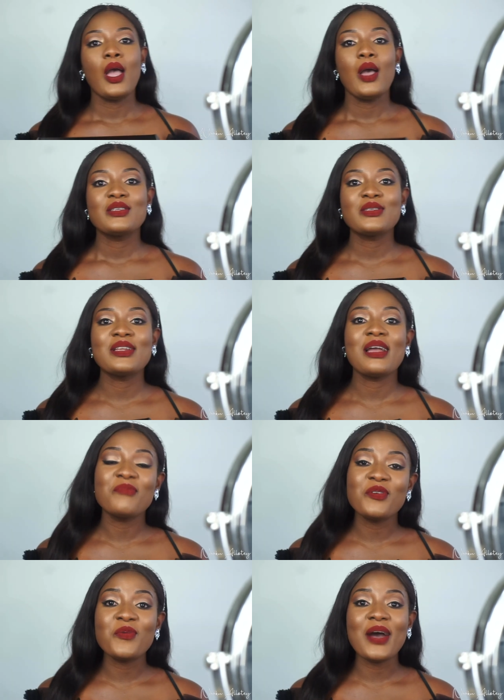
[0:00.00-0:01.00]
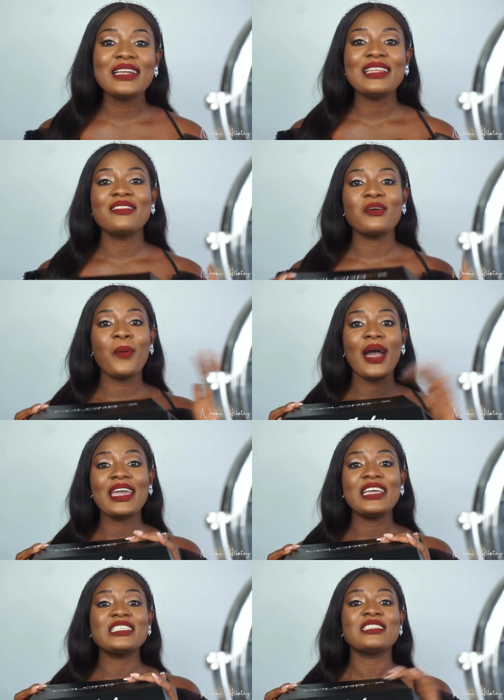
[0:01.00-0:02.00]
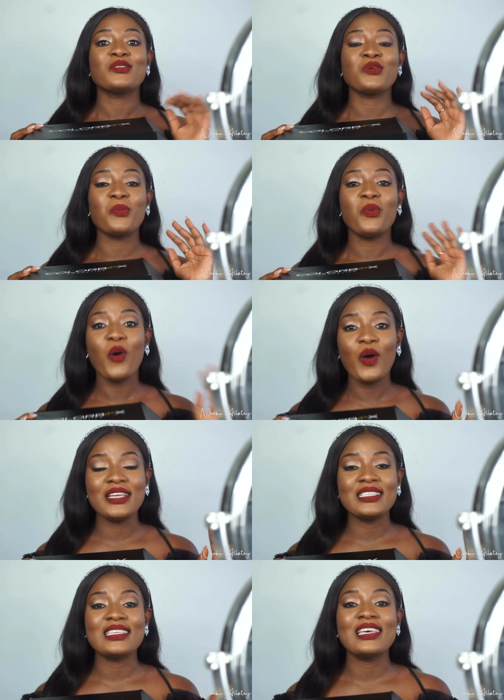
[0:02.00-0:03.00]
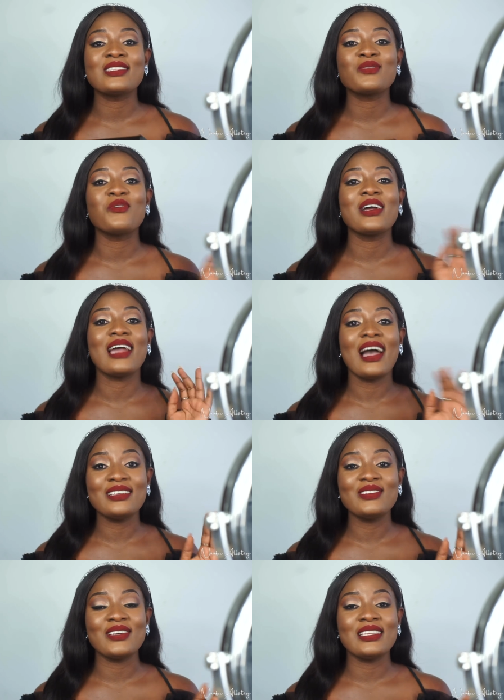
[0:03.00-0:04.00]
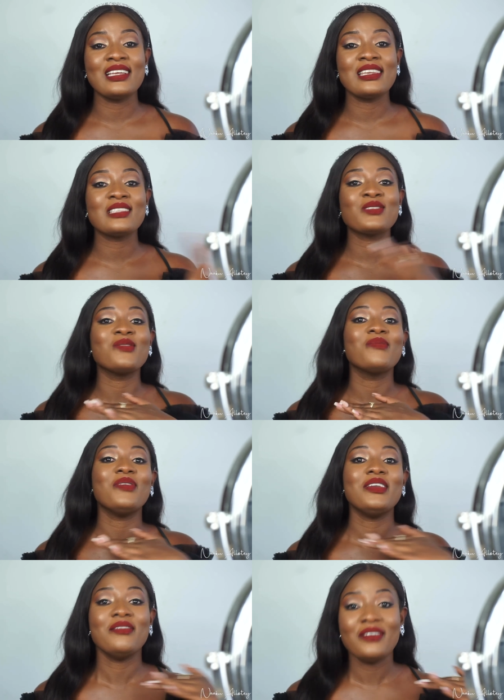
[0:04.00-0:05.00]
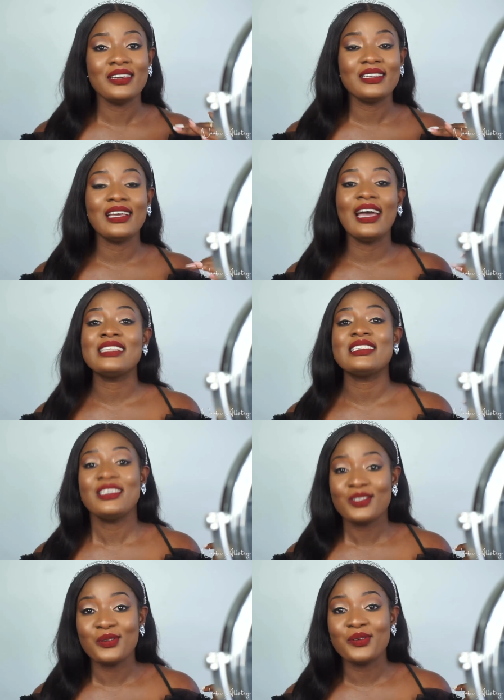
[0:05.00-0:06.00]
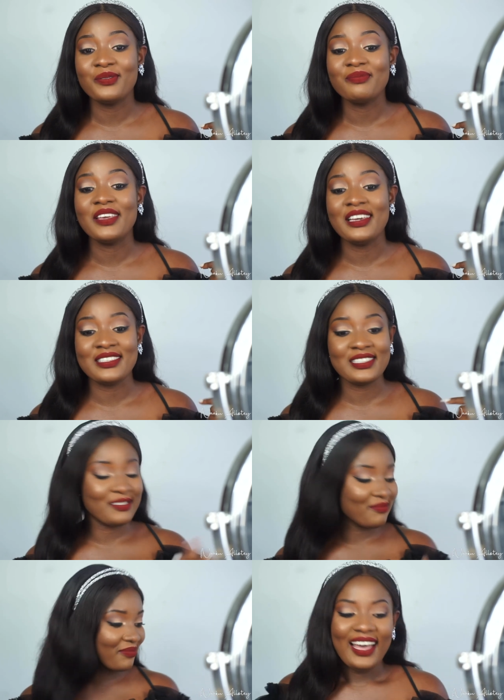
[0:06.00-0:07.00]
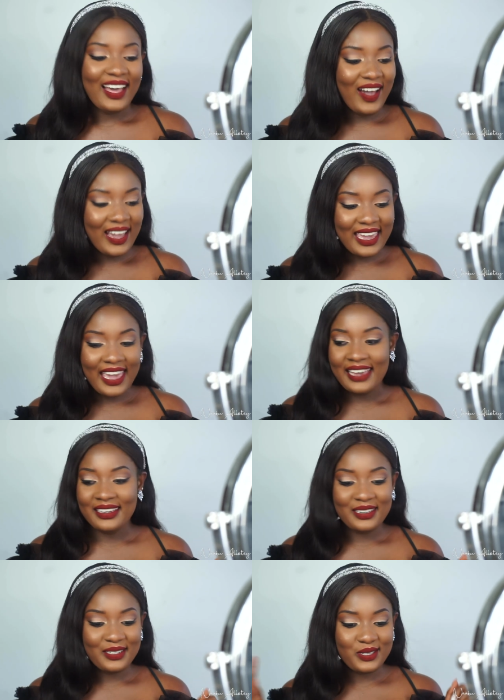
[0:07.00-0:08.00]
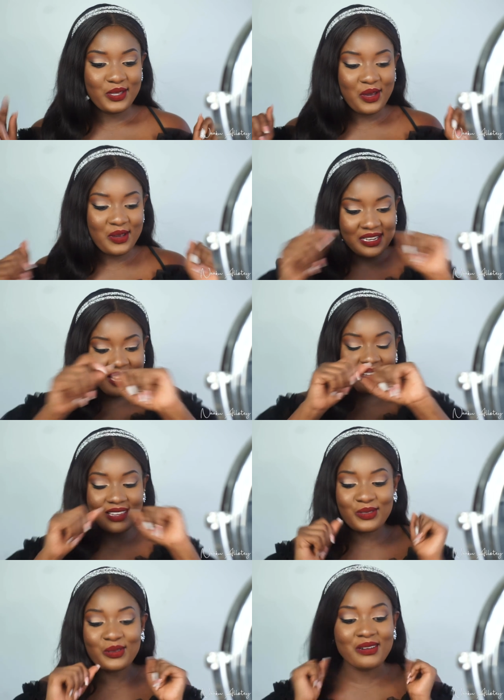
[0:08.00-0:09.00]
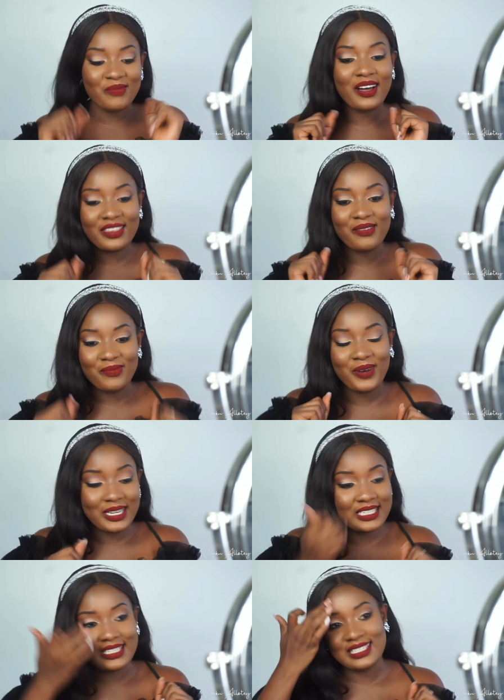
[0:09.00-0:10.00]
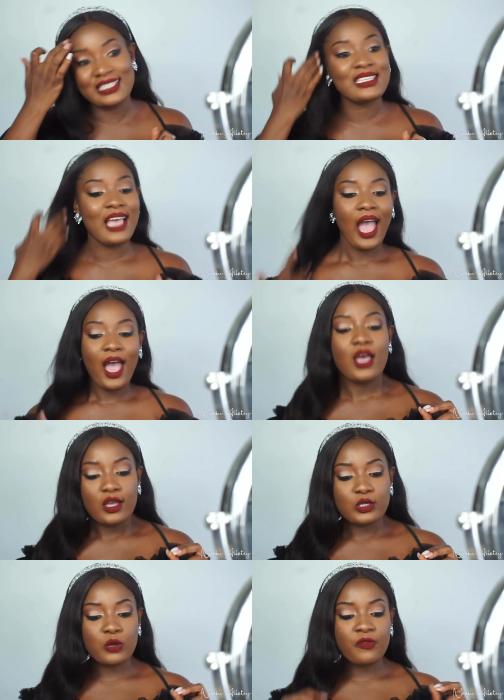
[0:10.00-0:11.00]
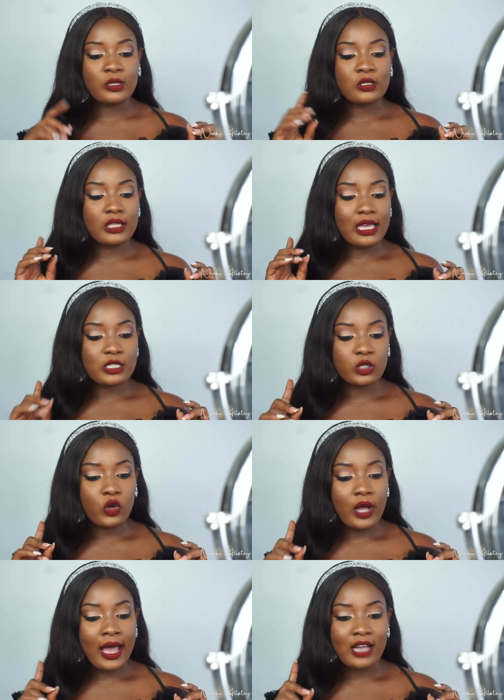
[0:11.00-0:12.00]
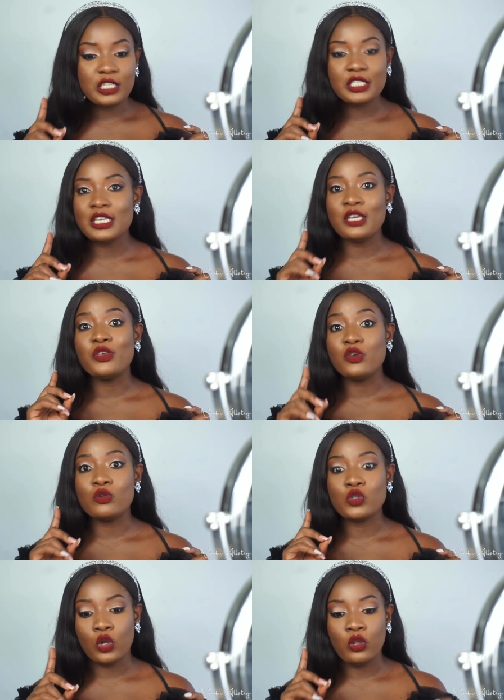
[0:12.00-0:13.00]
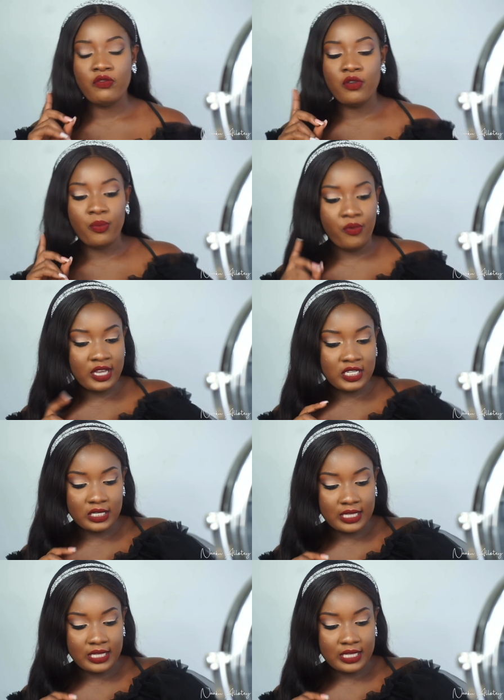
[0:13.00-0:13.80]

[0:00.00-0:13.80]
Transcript: So number one, the packaging is on point. It's 100 and that's on period. I say so, yes. Okay, so now let's talk about the brushes. So for today's look, I actually didn't use all of the brushes.